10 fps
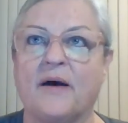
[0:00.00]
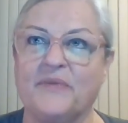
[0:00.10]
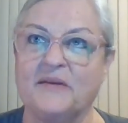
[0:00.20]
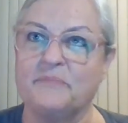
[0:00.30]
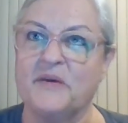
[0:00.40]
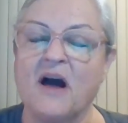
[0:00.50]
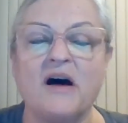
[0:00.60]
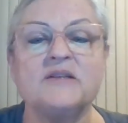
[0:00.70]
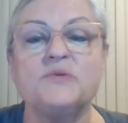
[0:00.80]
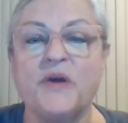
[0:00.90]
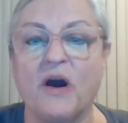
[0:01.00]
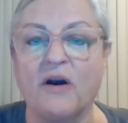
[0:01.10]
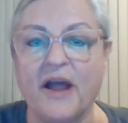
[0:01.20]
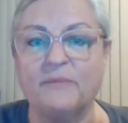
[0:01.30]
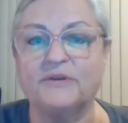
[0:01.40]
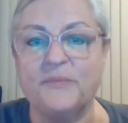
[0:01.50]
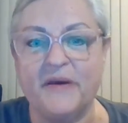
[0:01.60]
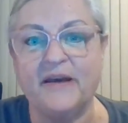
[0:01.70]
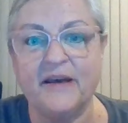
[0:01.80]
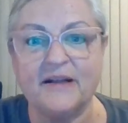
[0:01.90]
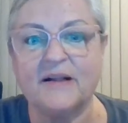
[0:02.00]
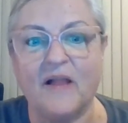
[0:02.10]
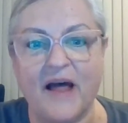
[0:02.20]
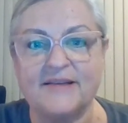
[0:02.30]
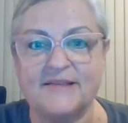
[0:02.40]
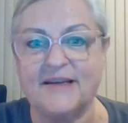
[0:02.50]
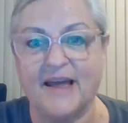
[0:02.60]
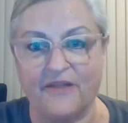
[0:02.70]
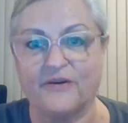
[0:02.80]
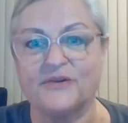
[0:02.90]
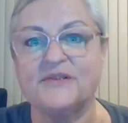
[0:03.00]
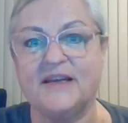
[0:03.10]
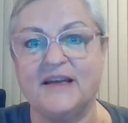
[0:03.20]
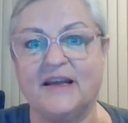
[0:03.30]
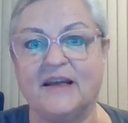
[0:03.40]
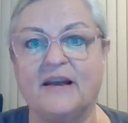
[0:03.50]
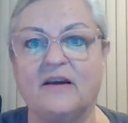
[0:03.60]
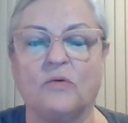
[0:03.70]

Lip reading: because we aren't able to be in class together, seated,